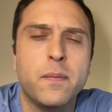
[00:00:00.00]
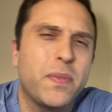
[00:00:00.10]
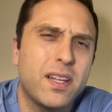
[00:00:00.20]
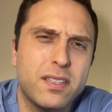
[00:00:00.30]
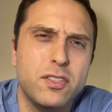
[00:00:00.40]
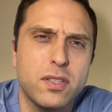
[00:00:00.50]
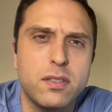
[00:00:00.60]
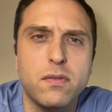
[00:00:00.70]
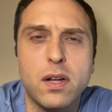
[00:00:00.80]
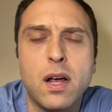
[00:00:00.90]
That's the gist
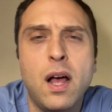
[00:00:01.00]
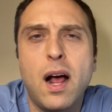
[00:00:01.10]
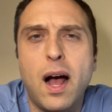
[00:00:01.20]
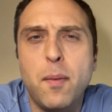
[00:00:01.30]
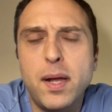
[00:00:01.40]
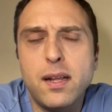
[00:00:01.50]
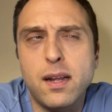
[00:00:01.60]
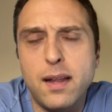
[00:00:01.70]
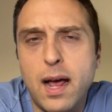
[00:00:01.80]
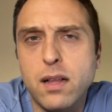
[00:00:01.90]
of it. I make an
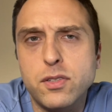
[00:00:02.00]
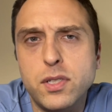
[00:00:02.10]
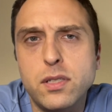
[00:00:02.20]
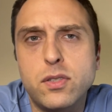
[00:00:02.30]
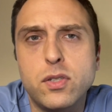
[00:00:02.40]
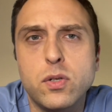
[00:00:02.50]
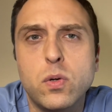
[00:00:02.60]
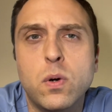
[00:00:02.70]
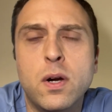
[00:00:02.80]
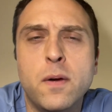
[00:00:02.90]
analogy to